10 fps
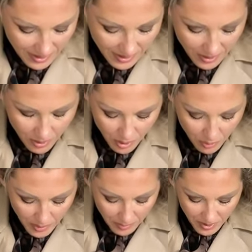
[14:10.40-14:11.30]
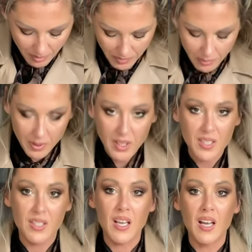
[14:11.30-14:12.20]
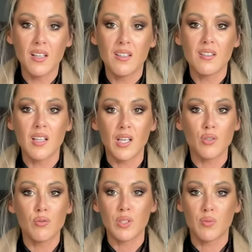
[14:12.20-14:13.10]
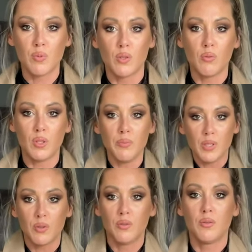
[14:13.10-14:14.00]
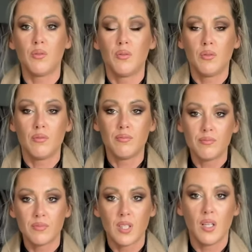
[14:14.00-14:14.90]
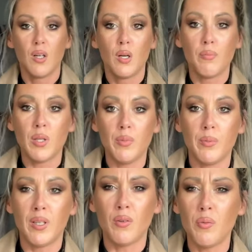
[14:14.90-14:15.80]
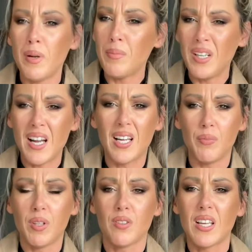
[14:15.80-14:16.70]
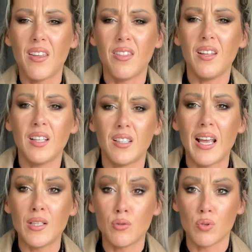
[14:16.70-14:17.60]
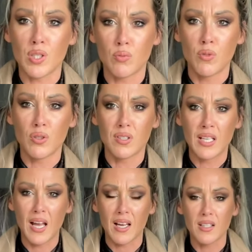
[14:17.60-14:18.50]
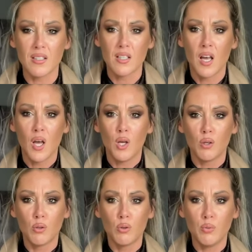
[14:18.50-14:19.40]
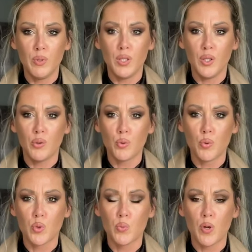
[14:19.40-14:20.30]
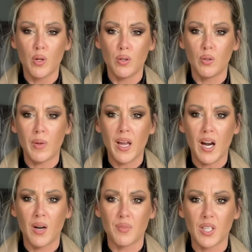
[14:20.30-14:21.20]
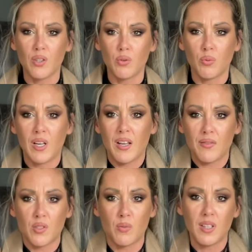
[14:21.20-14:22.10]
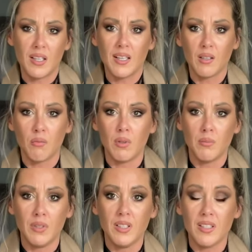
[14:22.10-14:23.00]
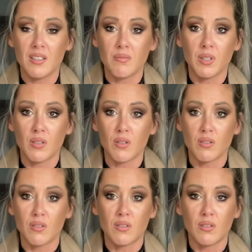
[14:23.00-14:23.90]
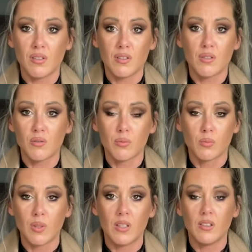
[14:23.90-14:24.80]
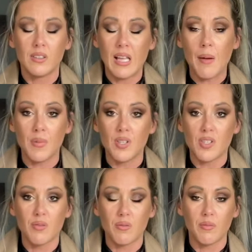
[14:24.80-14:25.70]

I don't know, maybe this size extra small will be too, maybe better, or maybe not, because I think that extra small size could be too small on my arms. I don't want to have something like will be this, because this will damage